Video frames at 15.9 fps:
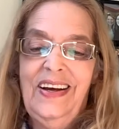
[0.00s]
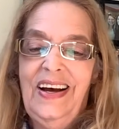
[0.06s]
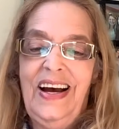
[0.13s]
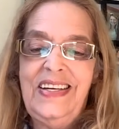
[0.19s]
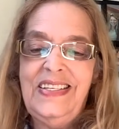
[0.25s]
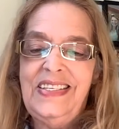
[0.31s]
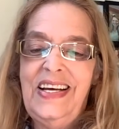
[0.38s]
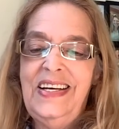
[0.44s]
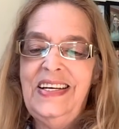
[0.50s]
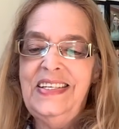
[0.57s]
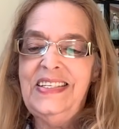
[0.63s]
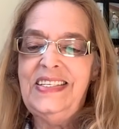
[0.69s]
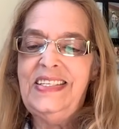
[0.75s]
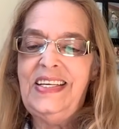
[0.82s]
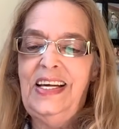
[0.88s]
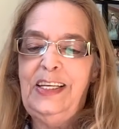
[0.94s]
Isaiah
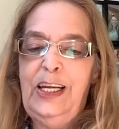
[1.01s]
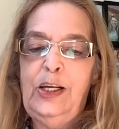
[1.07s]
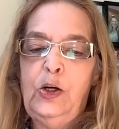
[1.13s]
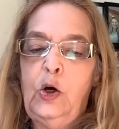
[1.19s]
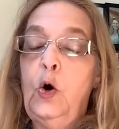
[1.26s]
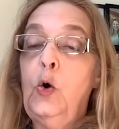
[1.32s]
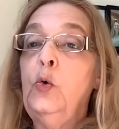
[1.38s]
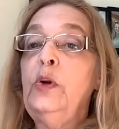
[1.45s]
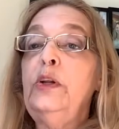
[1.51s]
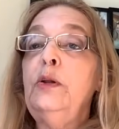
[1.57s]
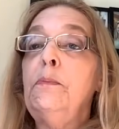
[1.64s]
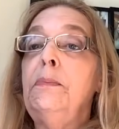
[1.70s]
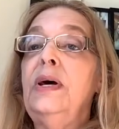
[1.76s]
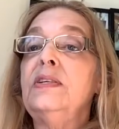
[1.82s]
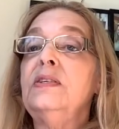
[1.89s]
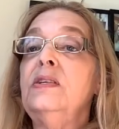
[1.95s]
is sending coded
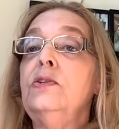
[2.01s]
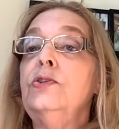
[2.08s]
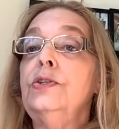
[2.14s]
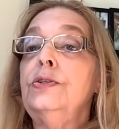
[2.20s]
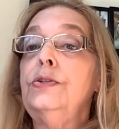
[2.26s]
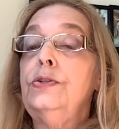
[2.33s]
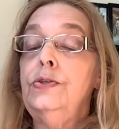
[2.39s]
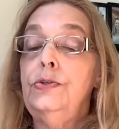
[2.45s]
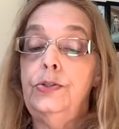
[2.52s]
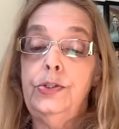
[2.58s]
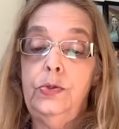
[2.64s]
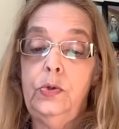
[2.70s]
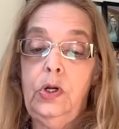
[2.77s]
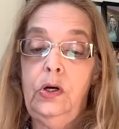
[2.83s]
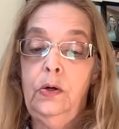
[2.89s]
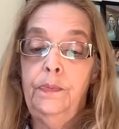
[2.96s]
messages to
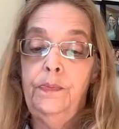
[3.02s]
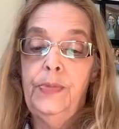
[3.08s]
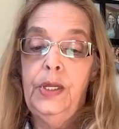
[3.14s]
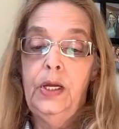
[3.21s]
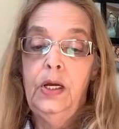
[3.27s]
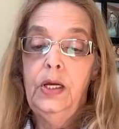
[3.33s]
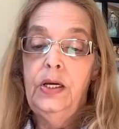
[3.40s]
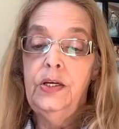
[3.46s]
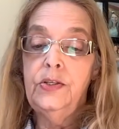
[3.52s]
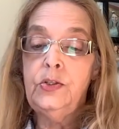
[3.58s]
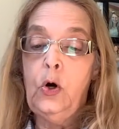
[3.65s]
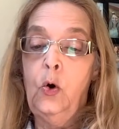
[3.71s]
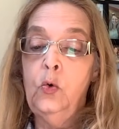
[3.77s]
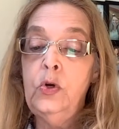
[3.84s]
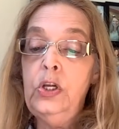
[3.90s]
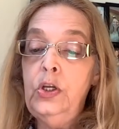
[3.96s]
Judah. His
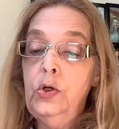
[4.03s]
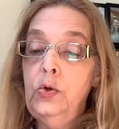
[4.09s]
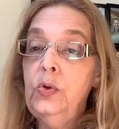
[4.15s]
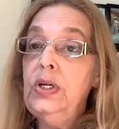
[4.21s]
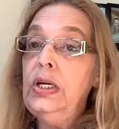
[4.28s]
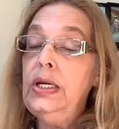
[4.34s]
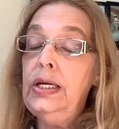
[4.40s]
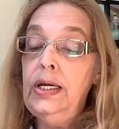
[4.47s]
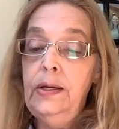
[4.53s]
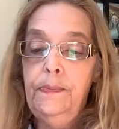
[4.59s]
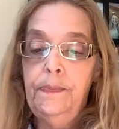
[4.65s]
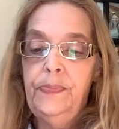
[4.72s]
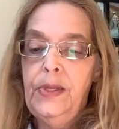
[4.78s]
own nudity